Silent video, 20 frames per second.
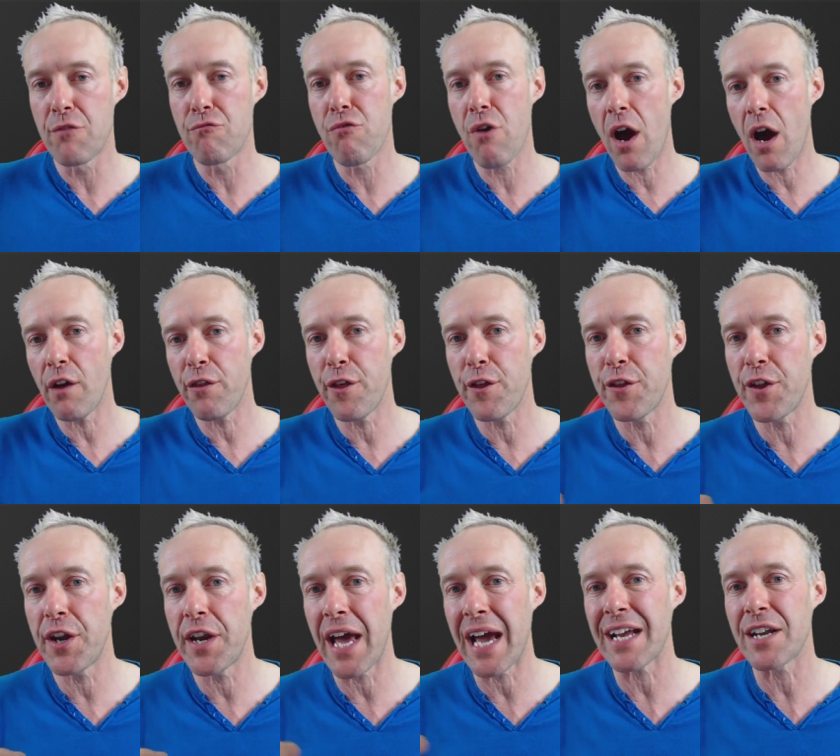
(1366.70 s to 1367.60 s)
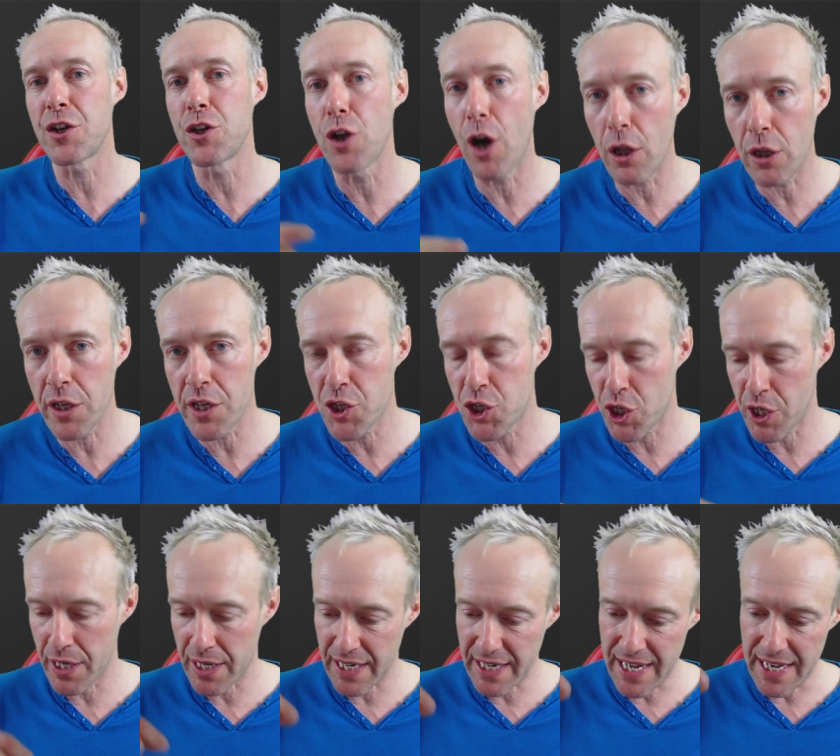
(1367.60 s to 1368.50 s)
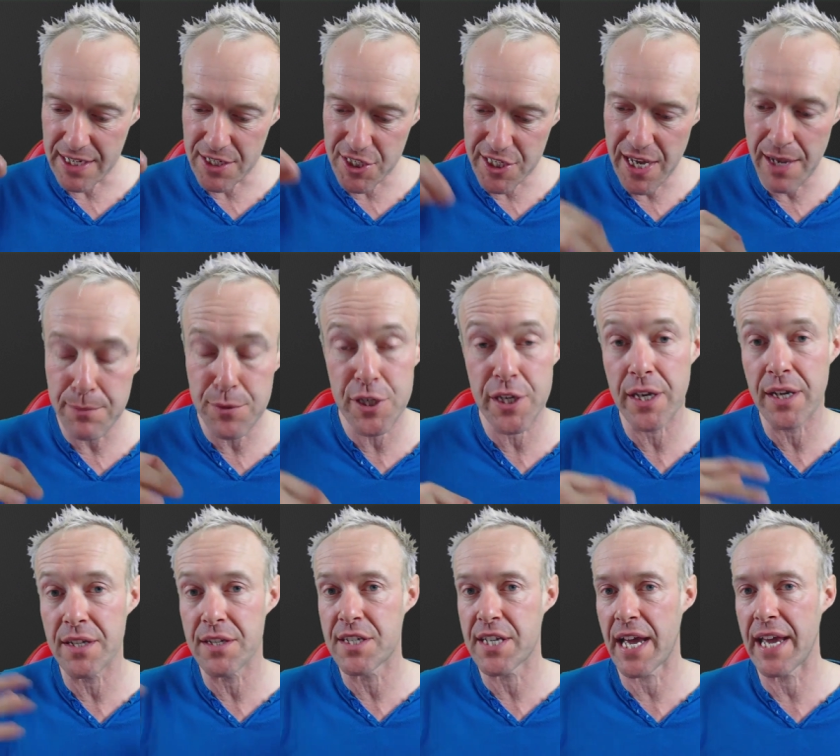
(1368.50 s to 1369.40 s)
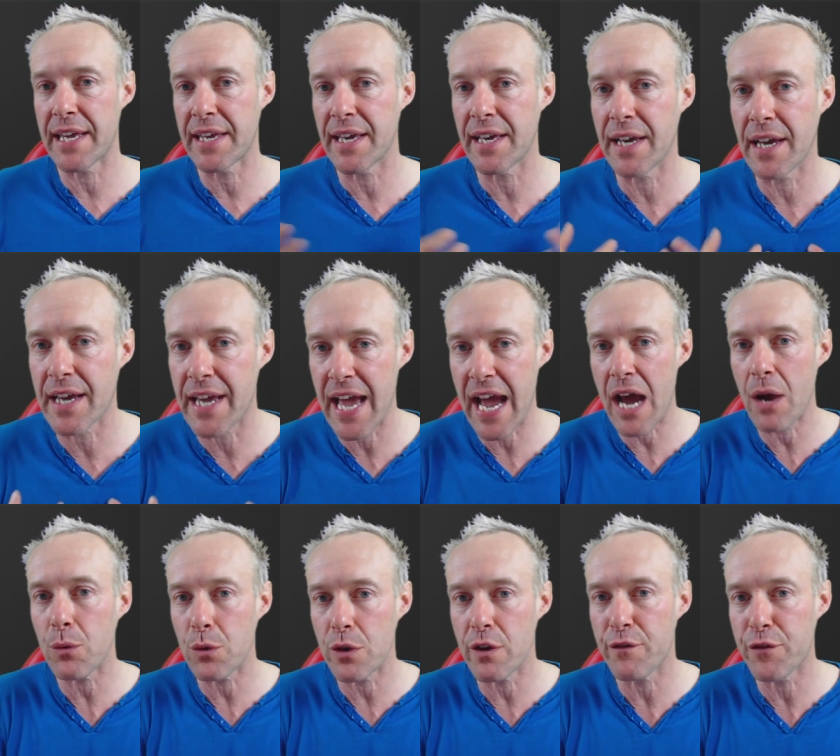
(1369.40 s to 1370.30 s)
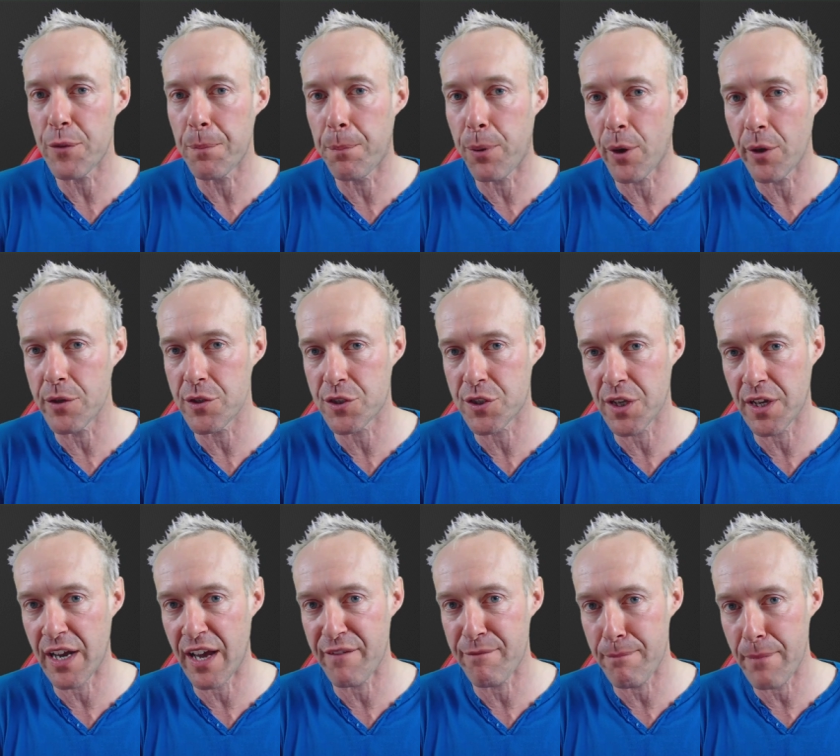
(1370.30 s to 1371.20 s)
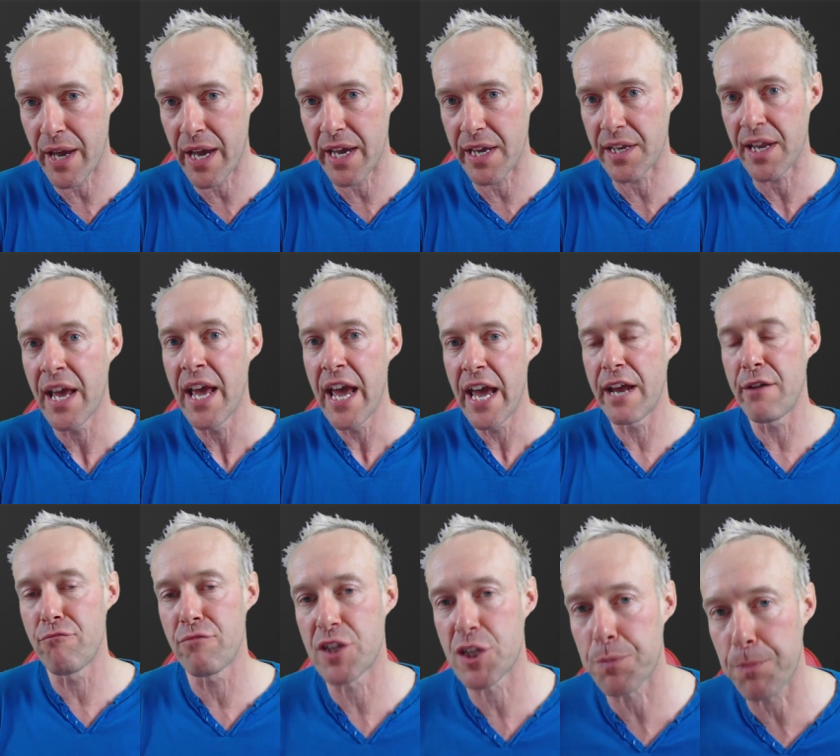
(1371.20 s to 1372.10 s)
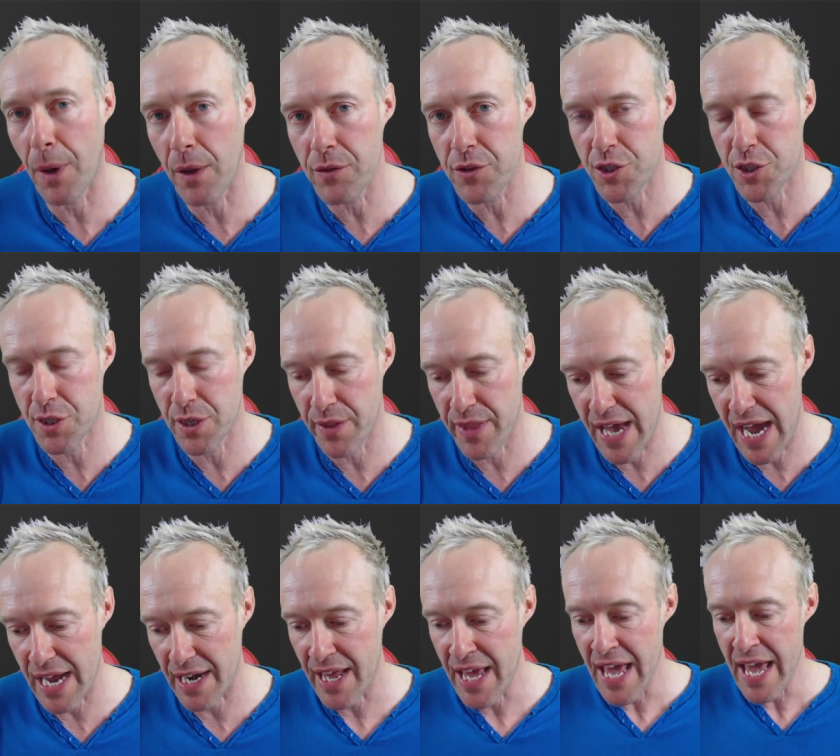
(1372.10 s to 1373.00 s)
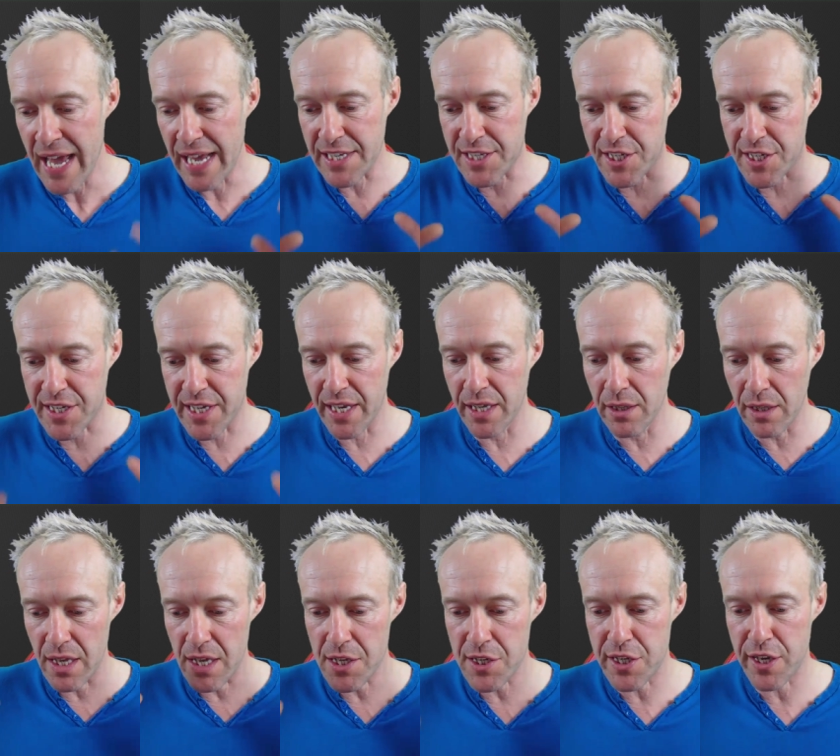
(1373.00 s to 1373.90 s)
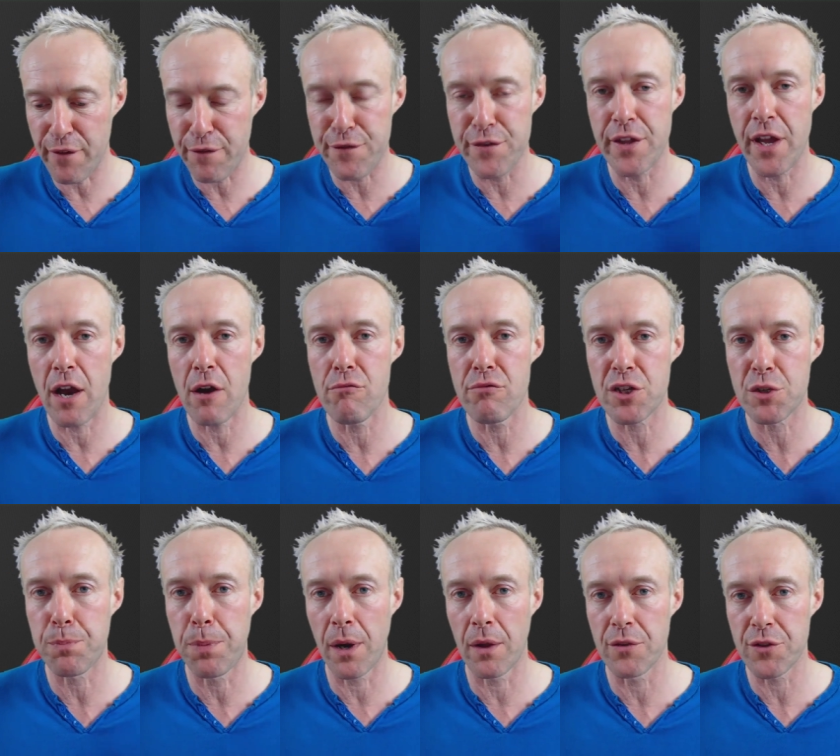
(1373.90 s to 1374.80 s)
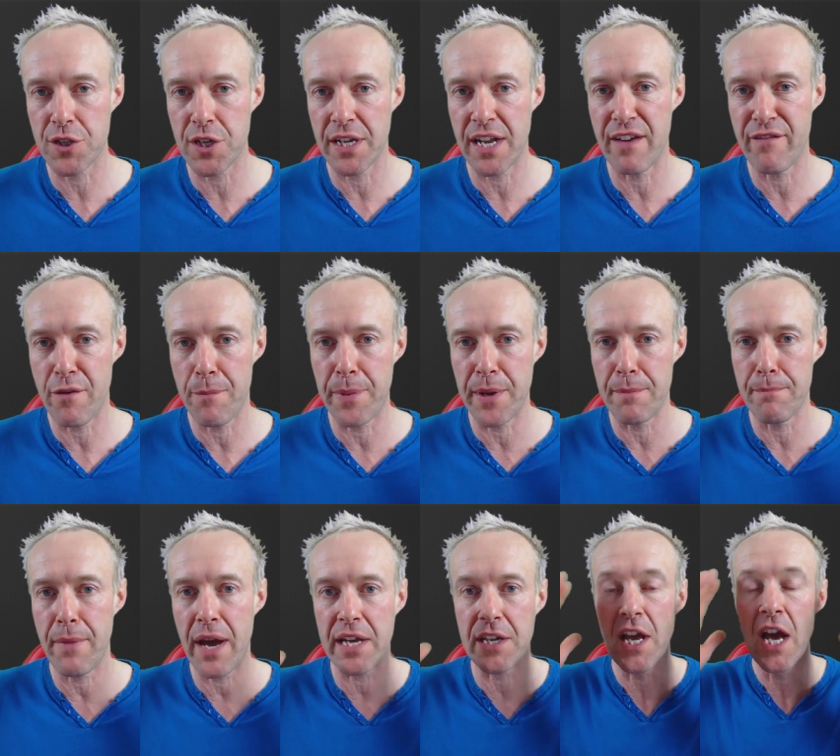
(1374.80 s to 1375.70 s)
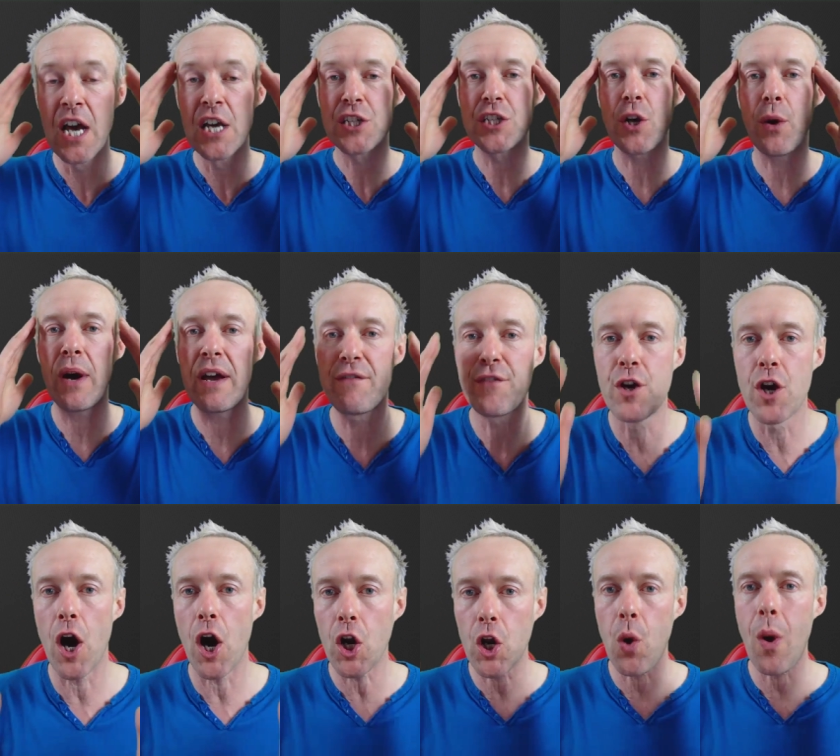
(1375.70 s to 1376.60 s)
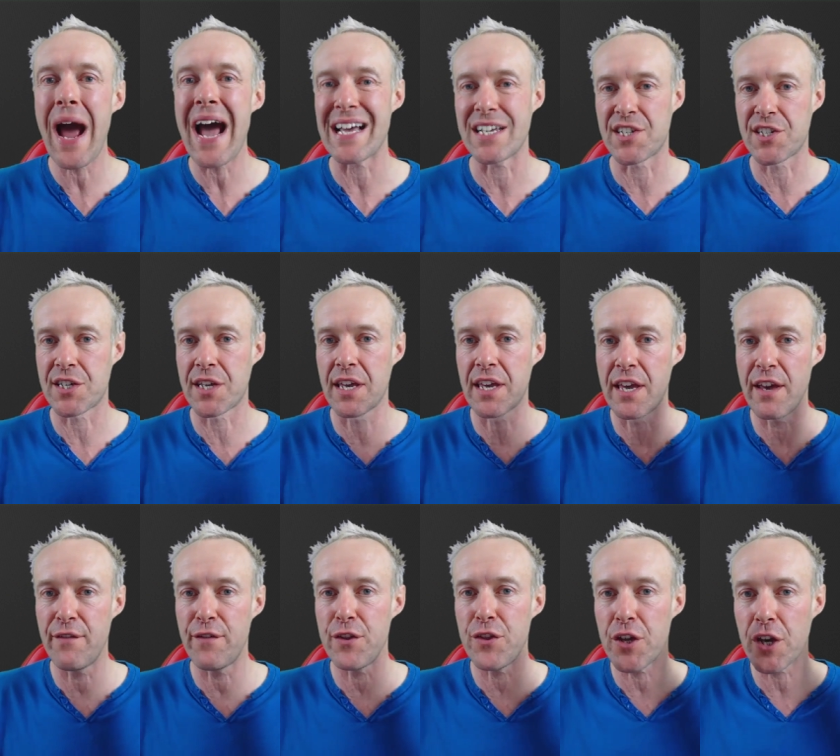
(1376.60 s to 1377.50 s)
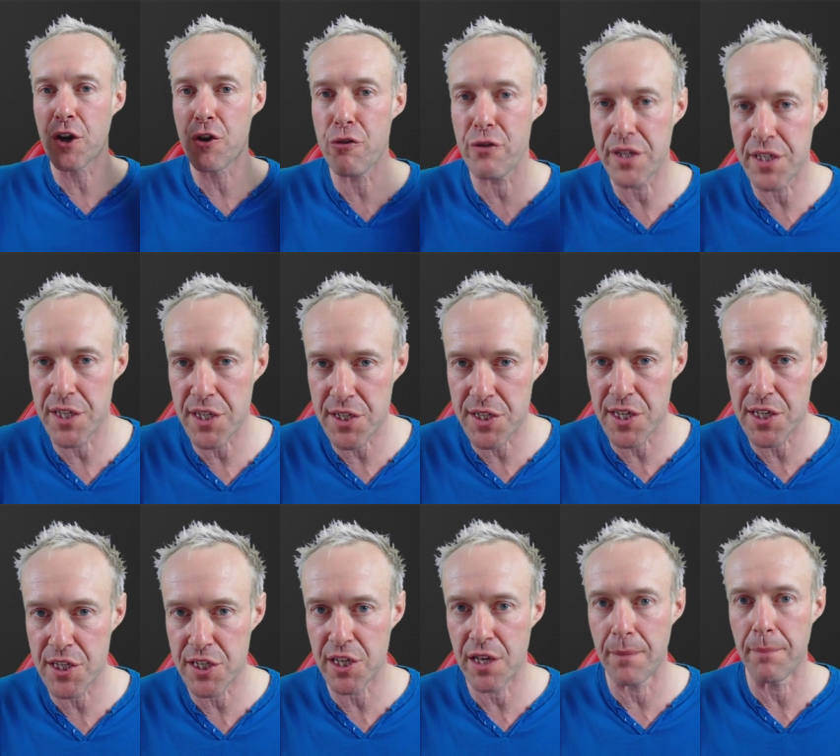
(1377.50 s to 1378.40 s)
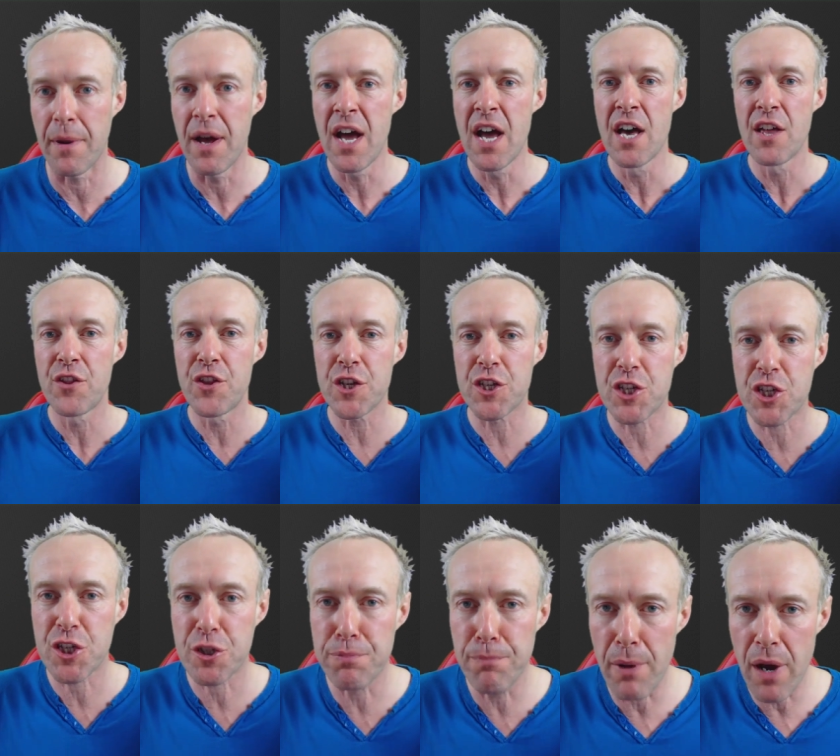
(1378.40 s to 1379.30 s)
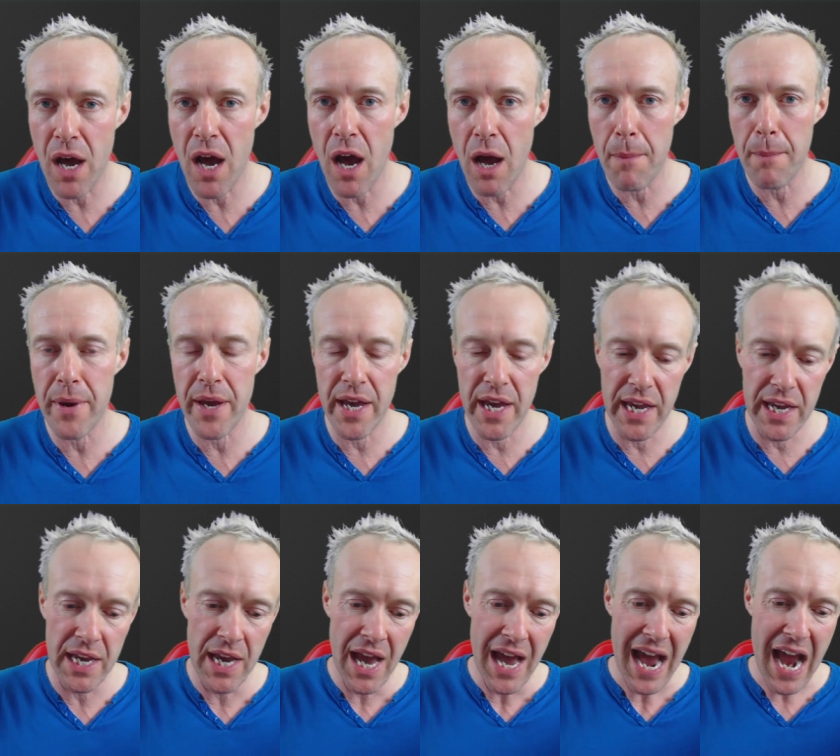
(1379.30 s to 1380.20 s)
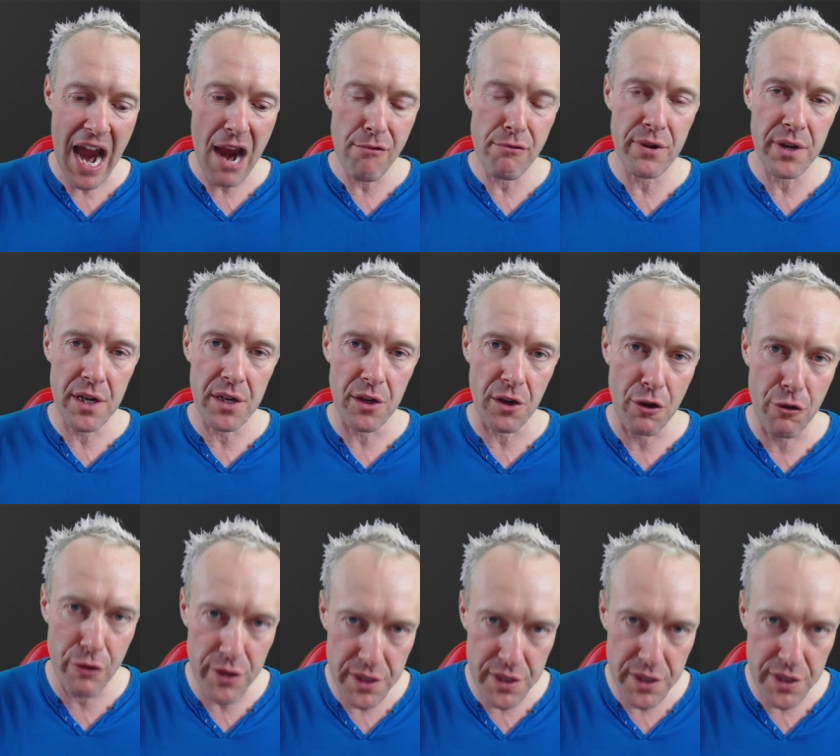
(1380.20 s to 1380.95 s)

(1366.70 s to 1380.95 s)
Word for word: And rather than acknowledging and accepting and taking account of the points that I've made in response to that, it's still as if no response had ever been made. So I've got to ask, given the criticism, the smarmy, arrogant